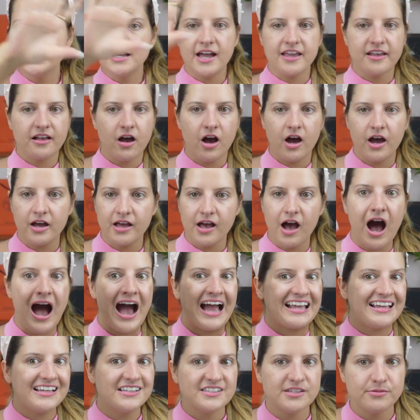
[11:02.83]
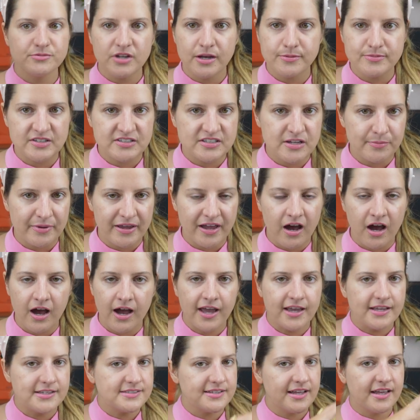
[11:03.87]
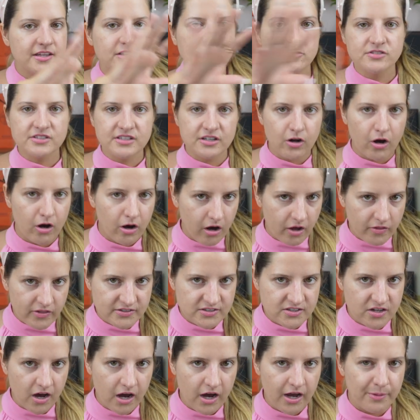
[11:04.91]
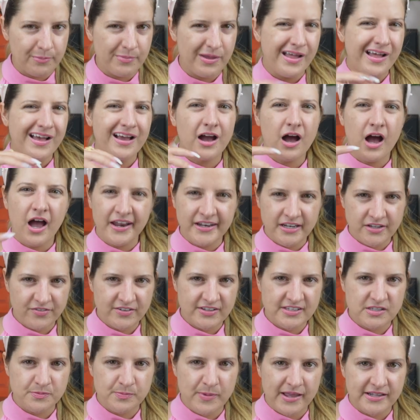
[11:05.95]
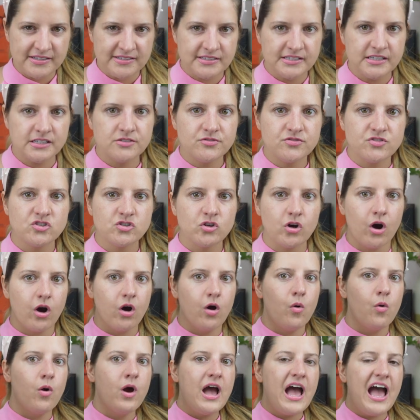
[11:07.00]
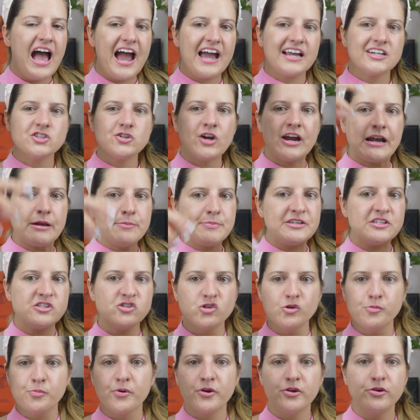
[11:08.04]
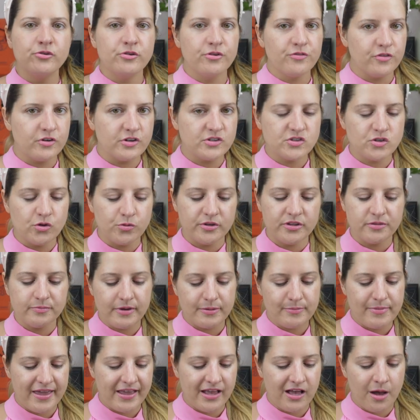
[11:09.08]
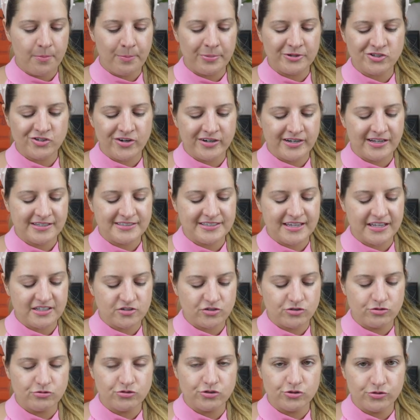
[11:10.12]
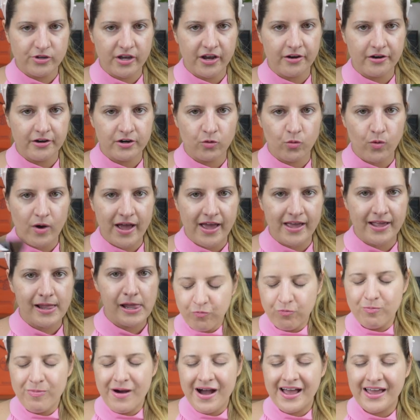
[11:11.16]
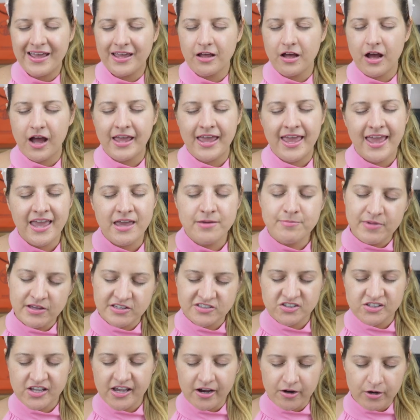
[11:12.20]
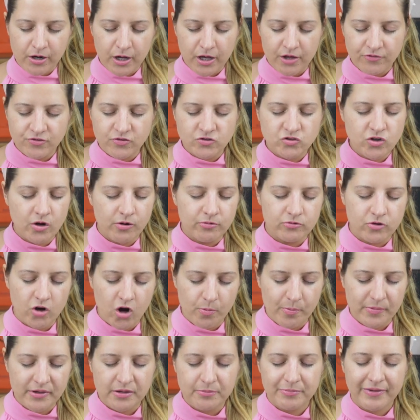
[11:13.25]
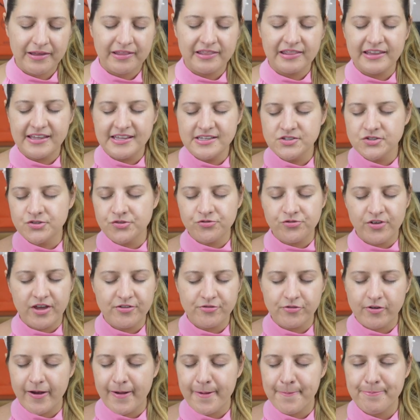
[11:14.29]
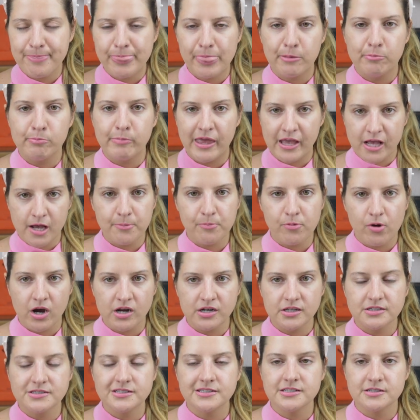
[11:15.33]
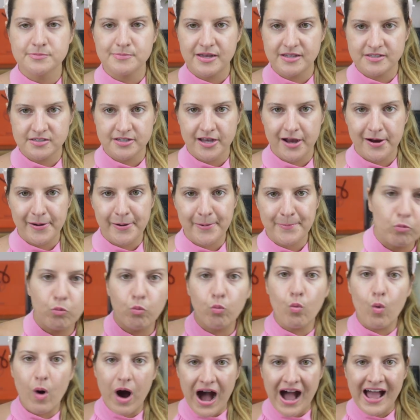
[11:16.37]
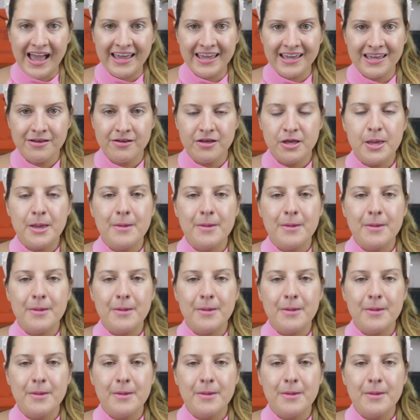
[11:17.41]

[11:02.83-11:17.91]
I sometimes it's on my eyes. I use it all the time. Kind of expensive, so I try to be super universal with my makeup. I try not to get too carried away. I hate mascara. If you don't know me, my least favorite makeup product is mascara. Why?